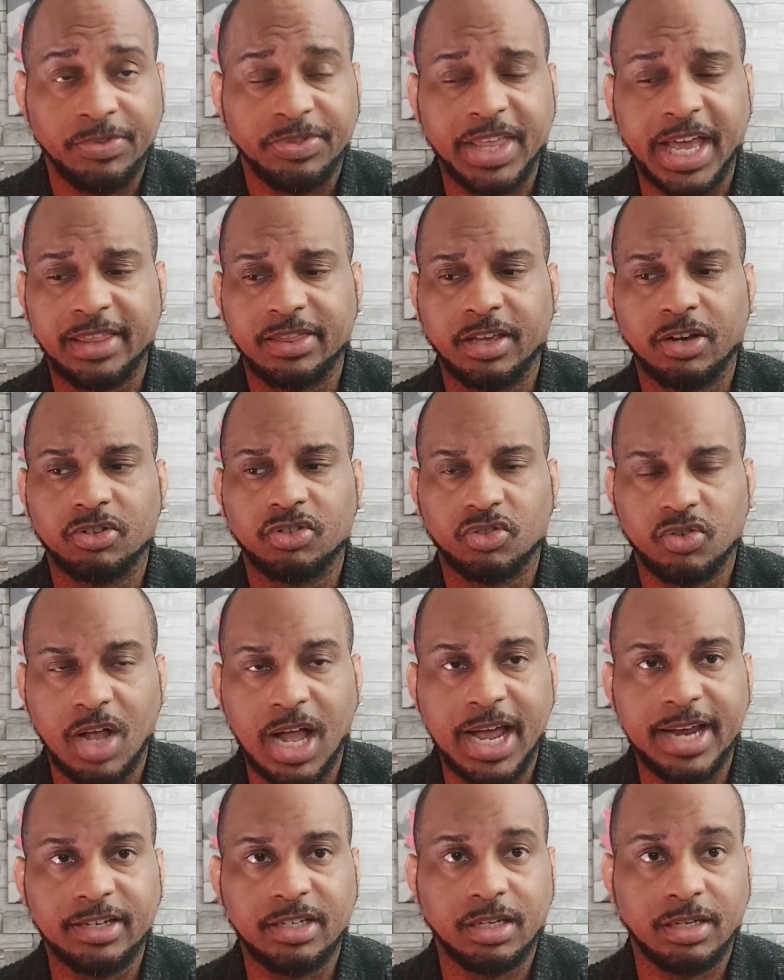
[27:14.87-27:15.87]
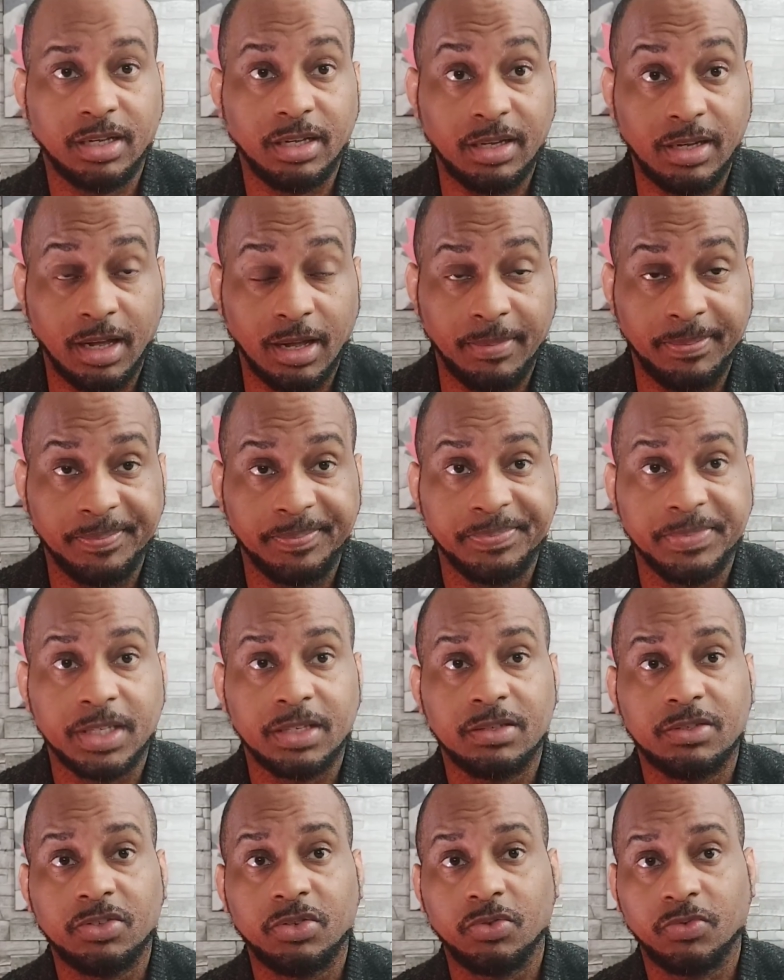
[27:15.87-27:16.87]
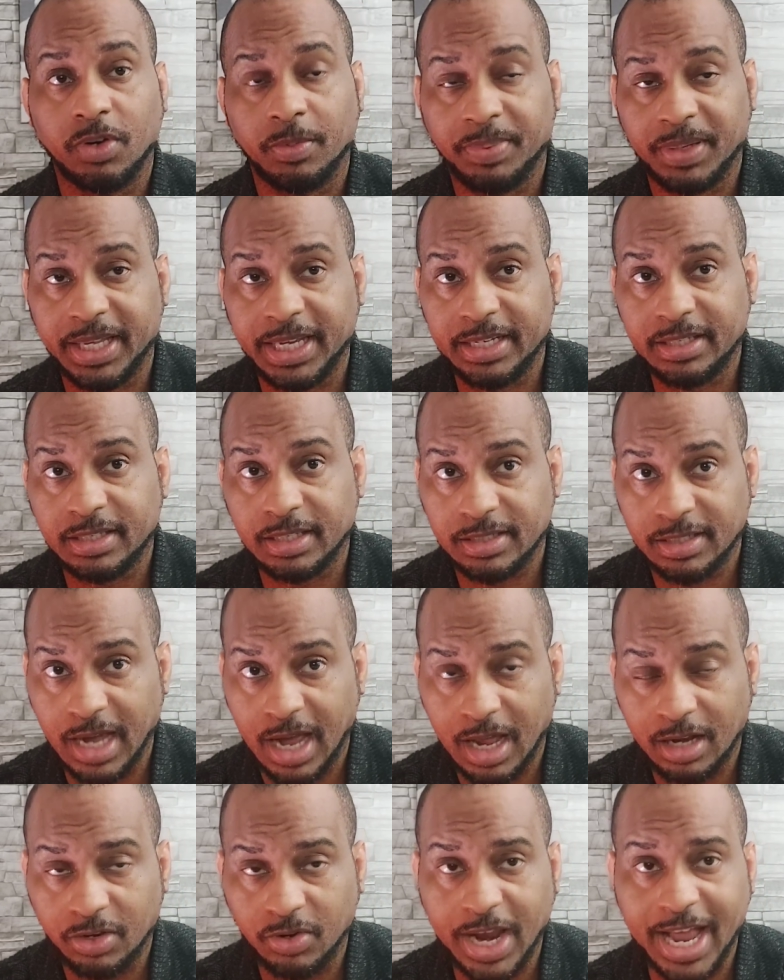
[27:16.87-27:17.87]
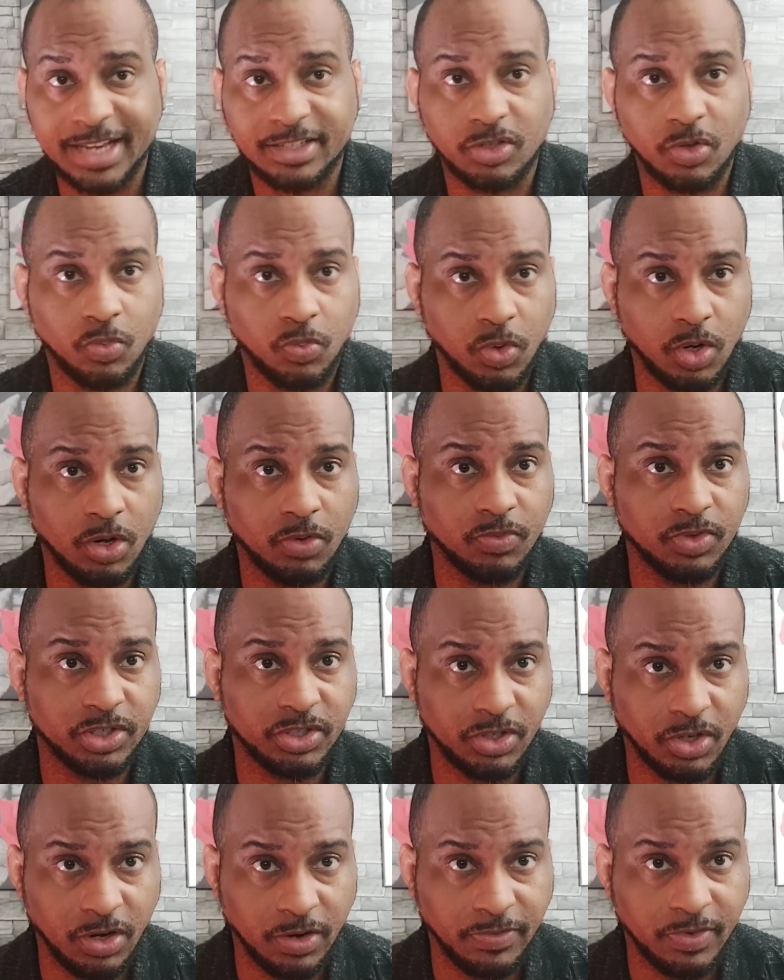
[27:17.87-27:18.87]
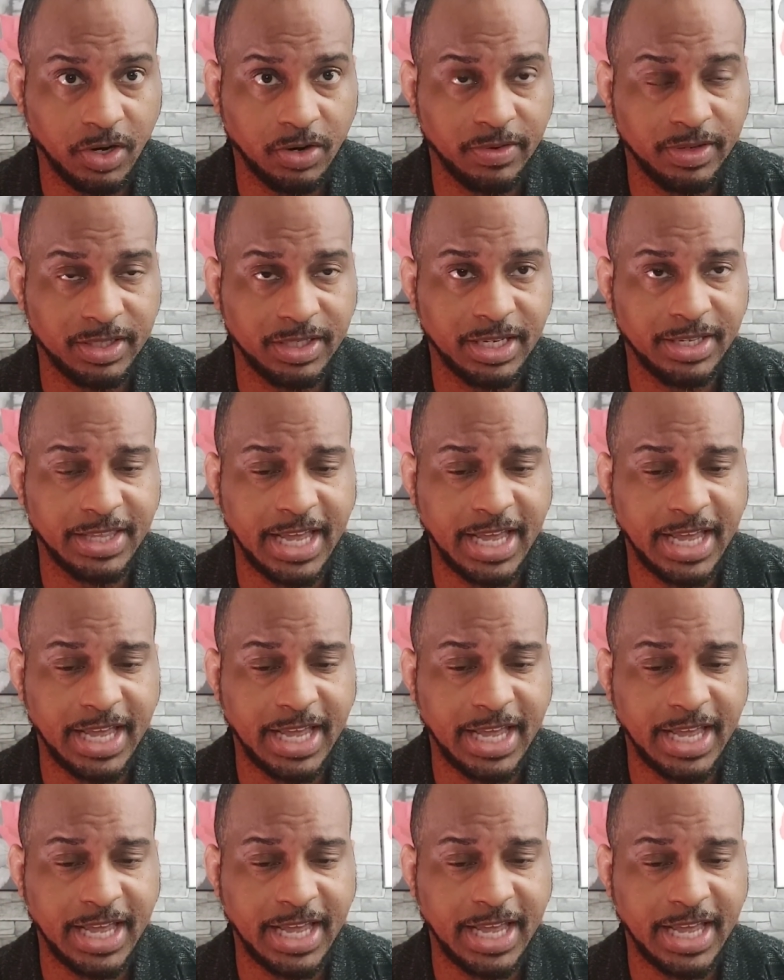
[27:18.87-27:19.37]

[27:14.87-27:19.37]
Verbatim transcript: that they're trying to cook up to replace the dollar as the world reserve currency.